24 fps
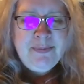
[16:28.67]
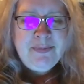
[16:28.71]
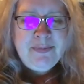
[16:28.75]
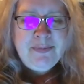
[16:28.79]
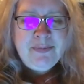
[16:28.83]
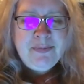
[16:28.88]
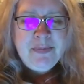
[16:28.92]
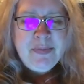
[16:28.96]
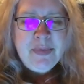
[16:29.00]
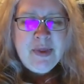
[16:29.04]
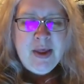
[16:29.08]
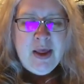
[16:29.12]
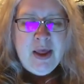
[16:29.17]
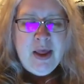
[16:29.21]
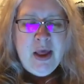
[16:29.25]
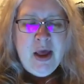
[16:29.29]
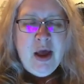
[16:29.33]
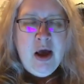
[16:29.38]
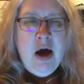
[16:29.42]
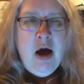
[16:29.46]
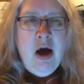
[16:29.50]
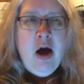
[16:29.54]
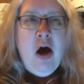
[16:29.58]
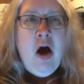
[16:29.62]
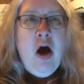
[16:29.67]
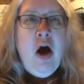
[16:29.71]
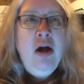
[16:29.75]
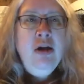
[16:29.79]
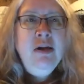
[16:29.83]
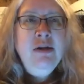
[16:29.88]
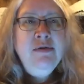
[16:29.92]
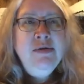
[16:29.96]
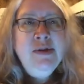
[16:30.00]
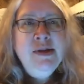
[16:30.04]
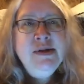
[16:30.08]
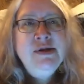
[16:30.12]
All of these
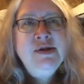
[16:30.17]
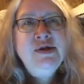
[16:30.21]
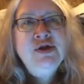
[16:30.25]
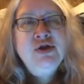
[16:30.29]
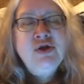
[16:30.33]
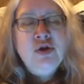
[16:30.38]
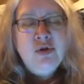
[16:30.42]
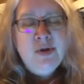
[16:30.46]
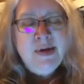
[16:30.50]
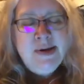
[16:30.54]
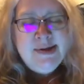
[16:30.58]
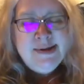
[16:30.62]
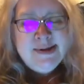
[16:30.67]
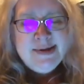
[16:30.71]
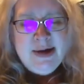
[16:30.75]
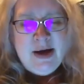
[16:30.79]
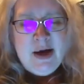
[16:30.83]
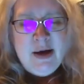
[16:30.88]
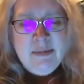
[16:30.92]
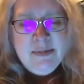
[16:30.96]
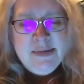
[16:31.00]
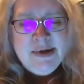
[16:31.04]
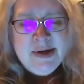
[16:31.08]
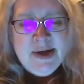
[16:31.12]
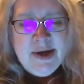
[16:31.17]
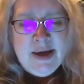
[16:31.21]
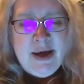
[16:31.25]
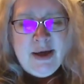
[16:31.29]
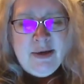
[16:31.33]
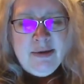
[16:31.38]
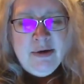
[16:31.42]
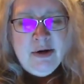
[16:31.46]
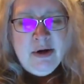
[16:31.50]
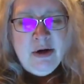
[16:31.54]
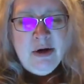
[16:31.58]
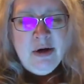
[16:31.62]
stories come together
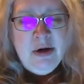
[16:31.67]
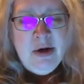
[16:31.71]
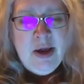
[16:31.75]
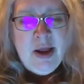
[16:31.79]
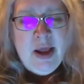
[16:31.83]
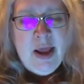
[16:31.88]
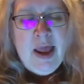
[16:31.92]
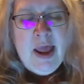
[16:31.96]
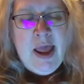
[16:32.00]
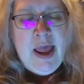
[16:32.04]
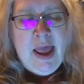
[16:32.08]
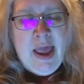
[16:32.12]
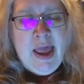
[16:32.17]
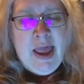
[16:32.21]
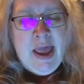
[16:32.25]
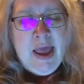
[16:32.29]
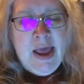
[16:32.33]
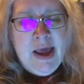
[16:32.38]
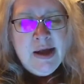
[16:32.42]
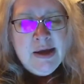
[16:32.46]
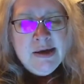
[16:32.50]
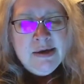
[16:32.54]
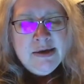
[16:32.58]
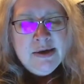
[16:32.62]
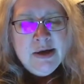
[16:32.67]
and um,